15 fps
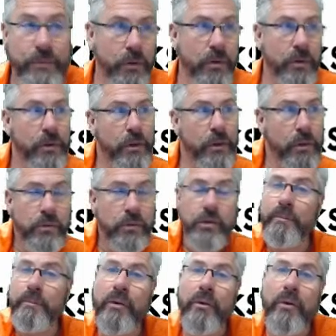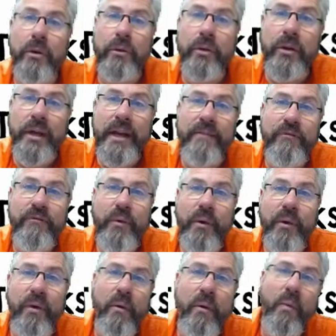They'll go to YouTube. They'll go looking
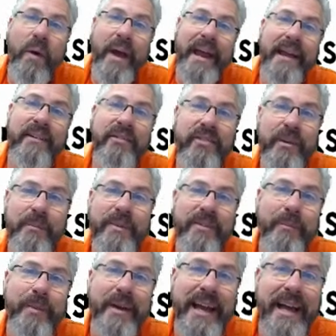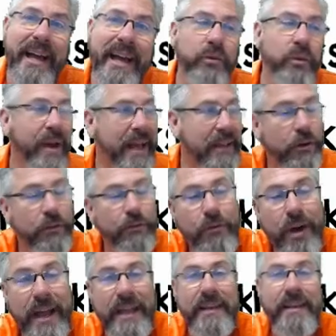for a way, somebody else, or ask a
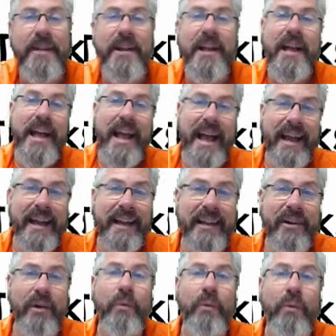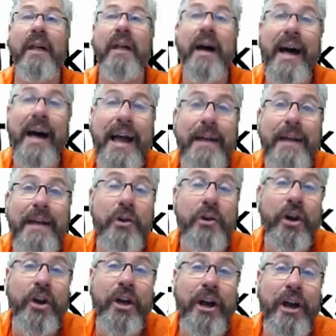friend. And I go, well, I'm
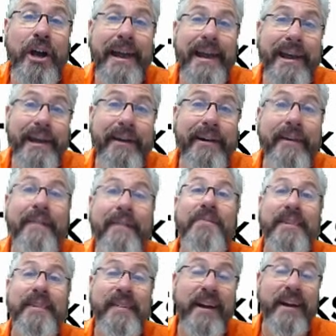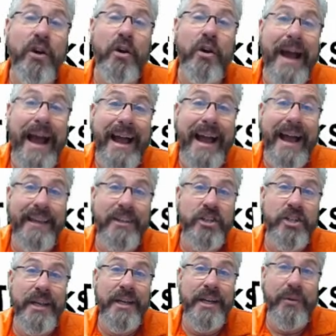your guy here to crack
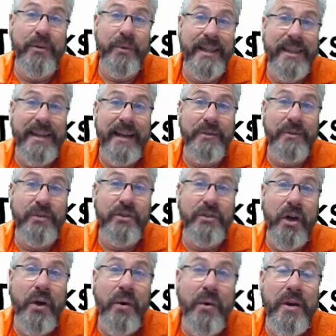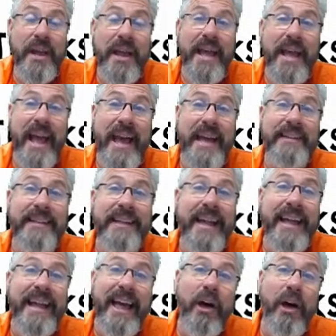Achieve3000's code and
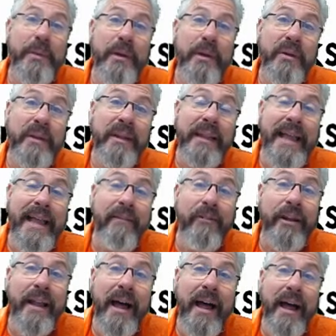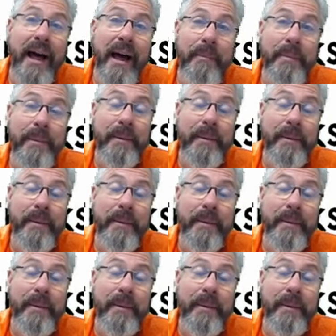to help you level up.